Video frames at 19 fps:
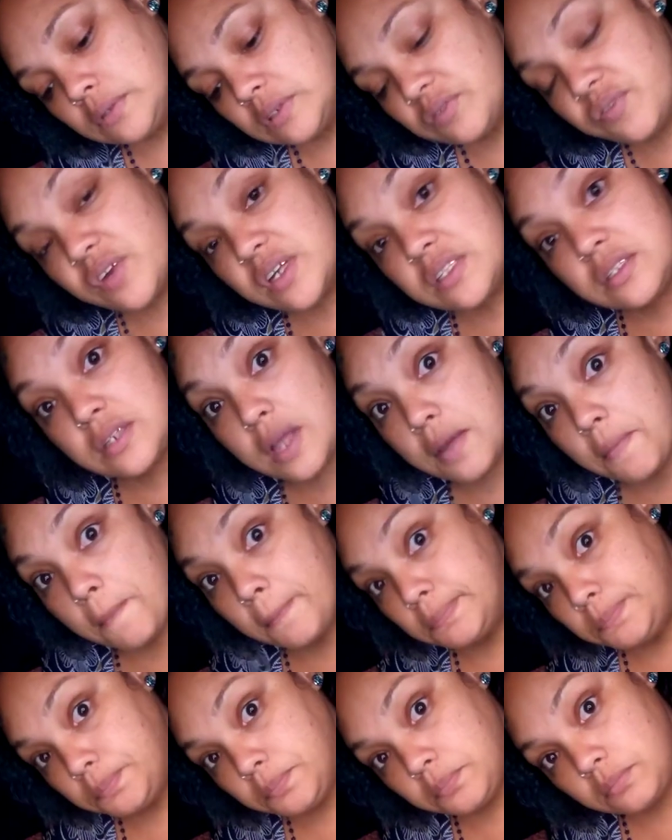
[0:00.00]
The first
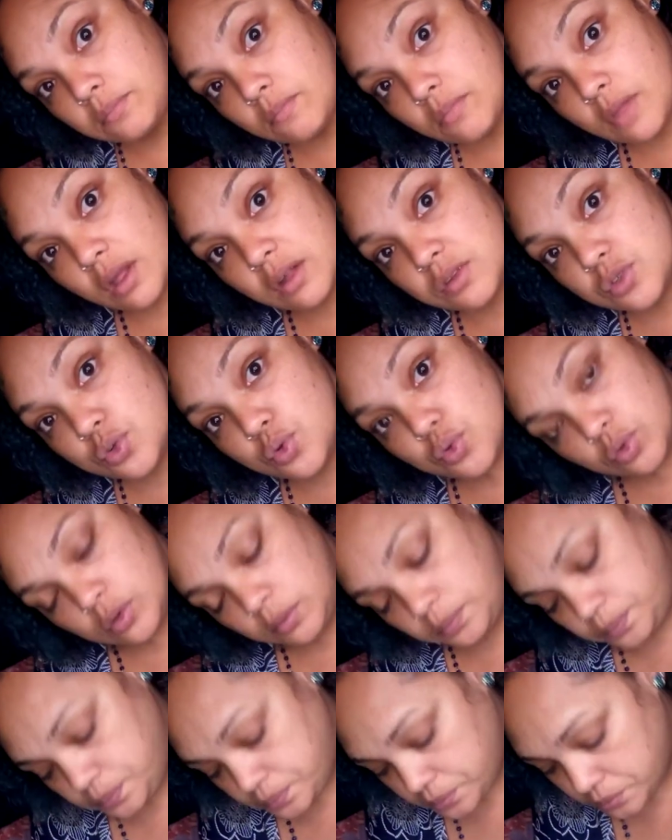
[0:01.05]
day was
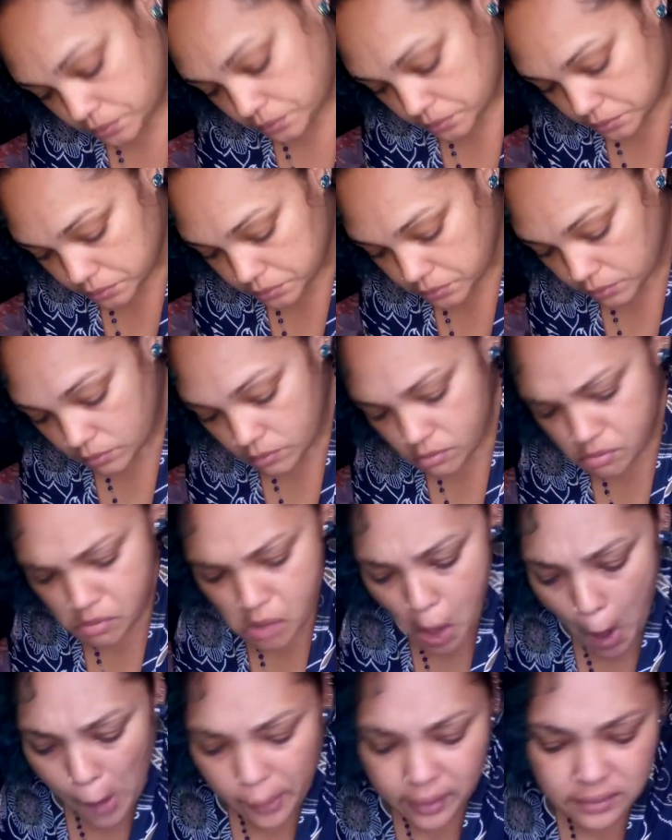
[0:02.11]
cool.
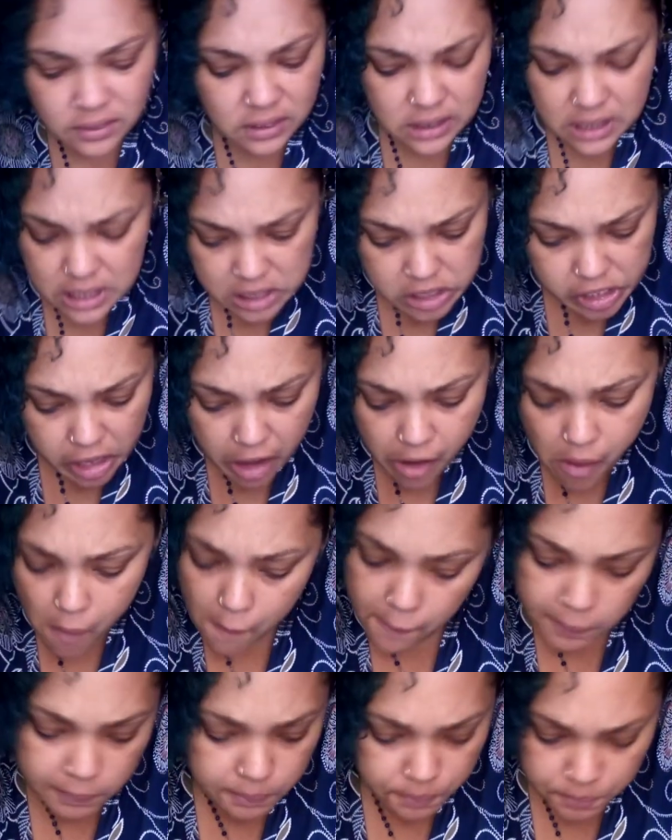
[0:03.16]
Second day
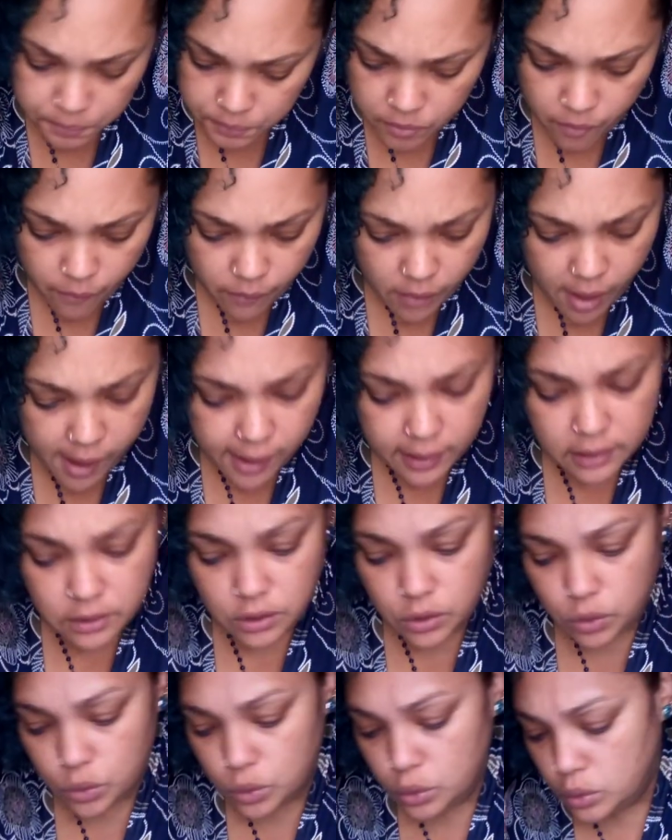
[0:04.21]

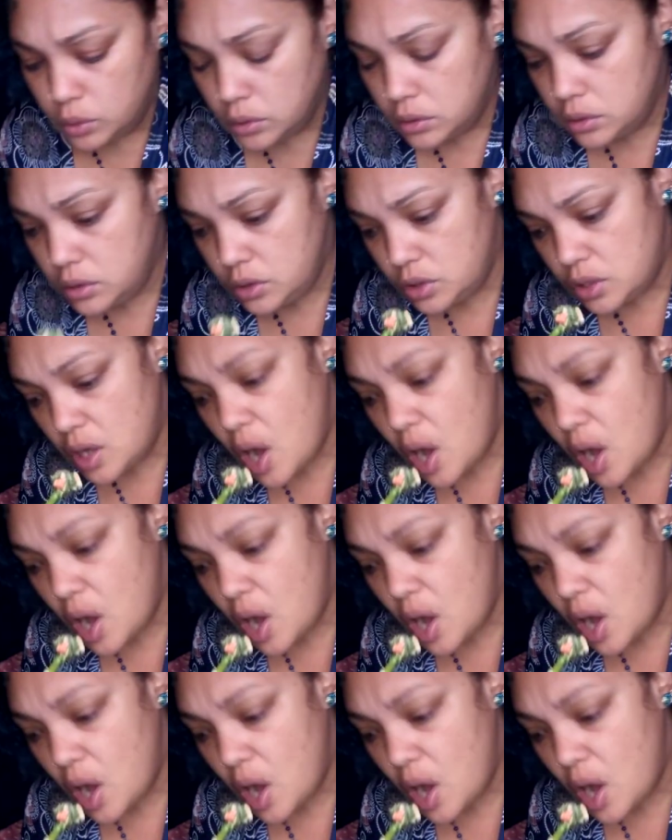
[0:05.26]
was cool,